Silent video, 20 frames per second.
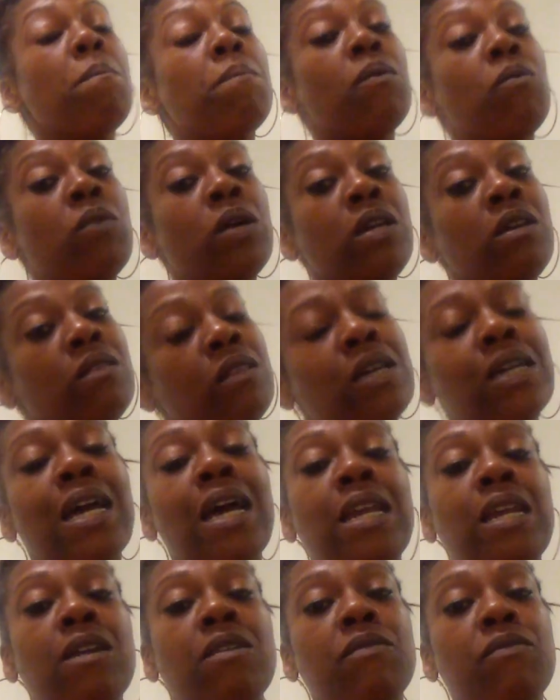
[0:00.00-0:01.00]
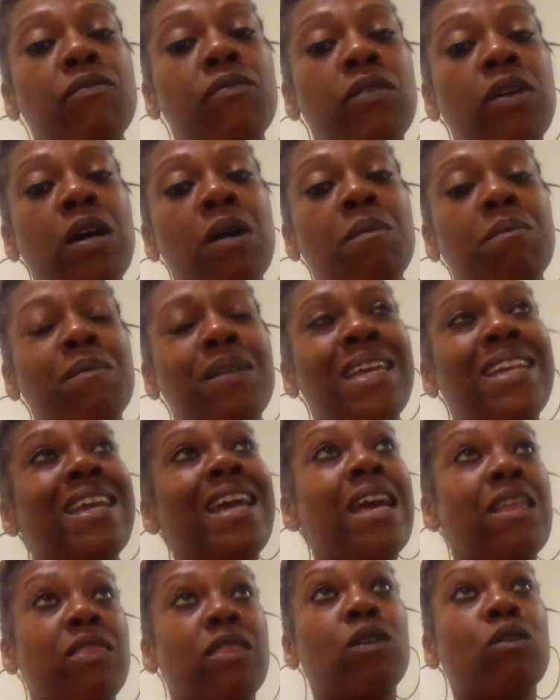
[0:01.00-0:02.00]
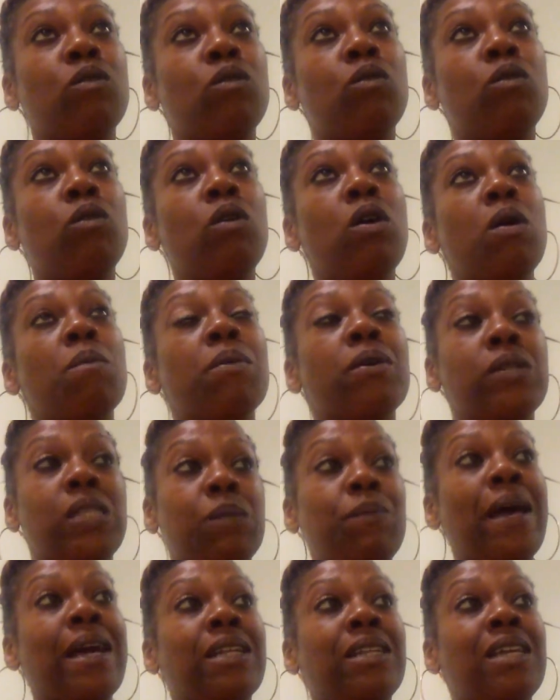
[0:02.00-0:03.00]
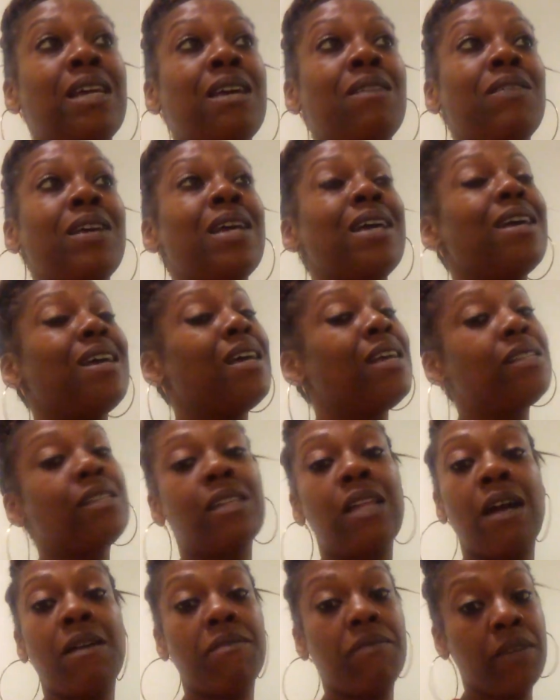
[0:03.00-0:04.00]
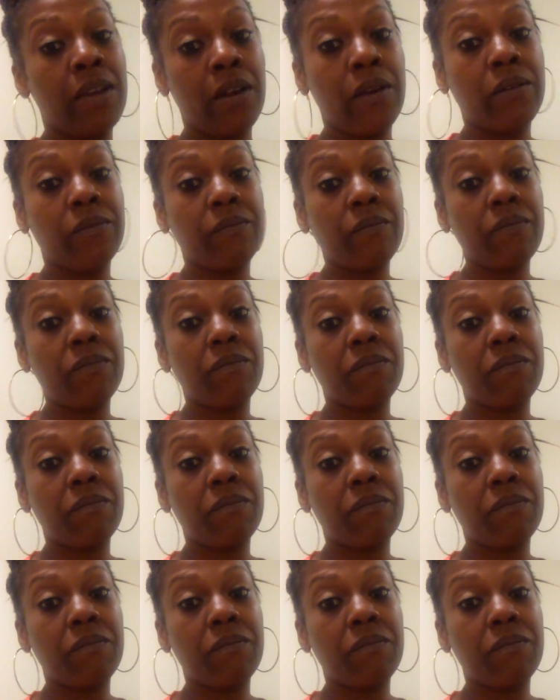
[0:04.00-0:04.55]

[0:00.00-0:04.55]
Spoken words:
But when you look at it from an ethical perspective, it's not fair.